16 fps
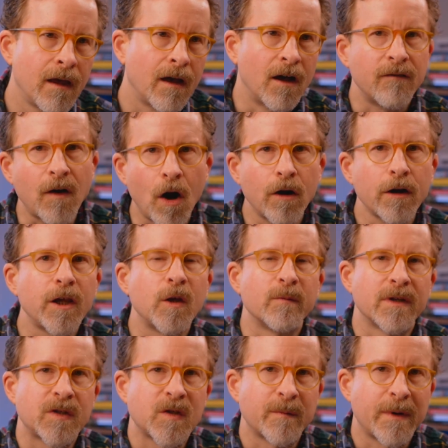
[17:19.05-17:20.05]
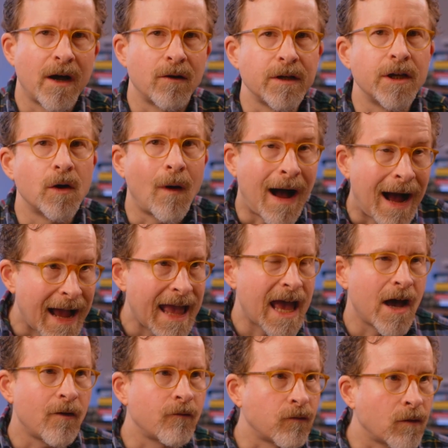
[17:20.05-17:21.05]
of arguments about, you know, I
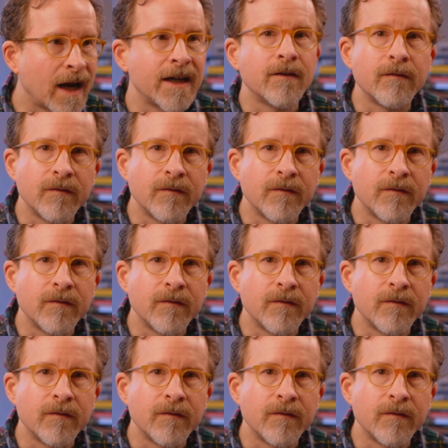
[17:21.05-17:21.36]
have right